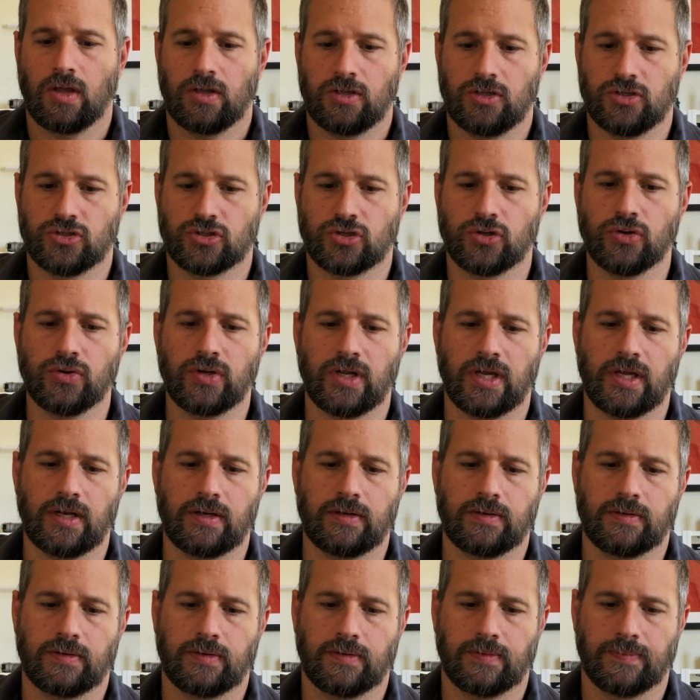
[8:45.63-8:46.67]
You screw it
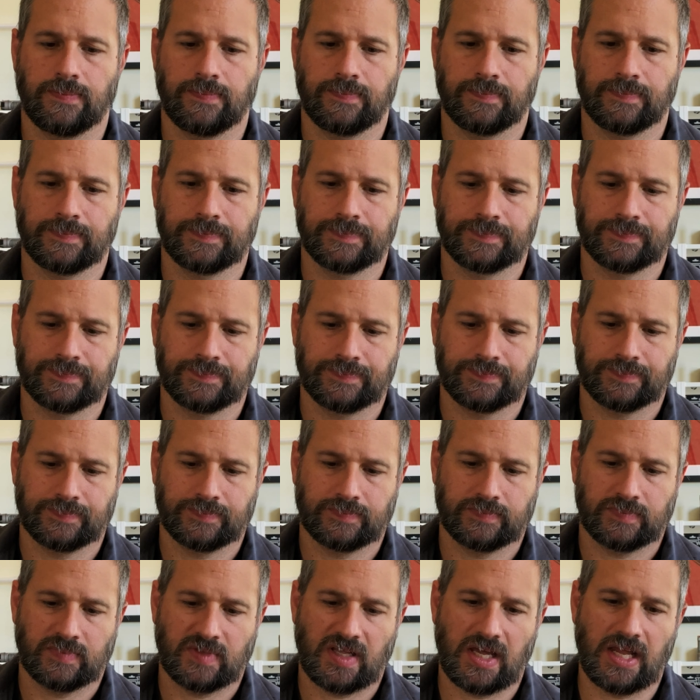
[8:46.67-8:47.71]
in,
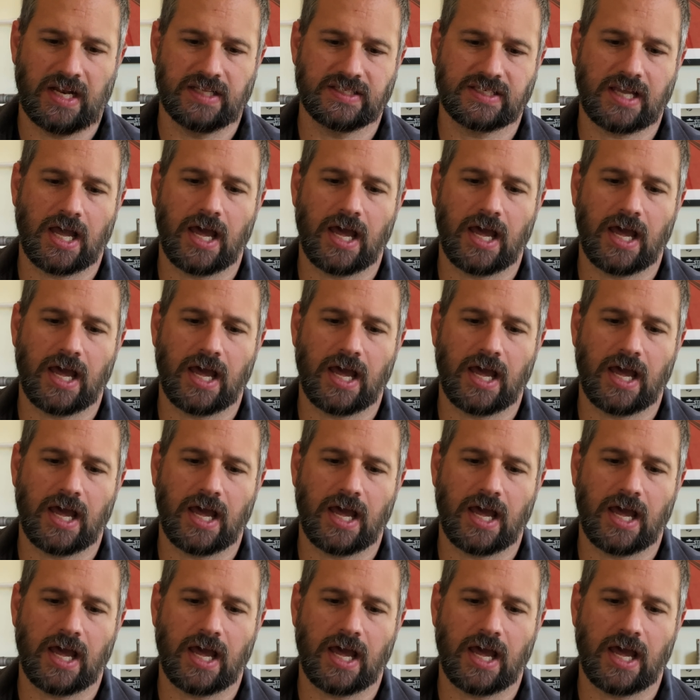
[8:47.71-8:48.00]
and it's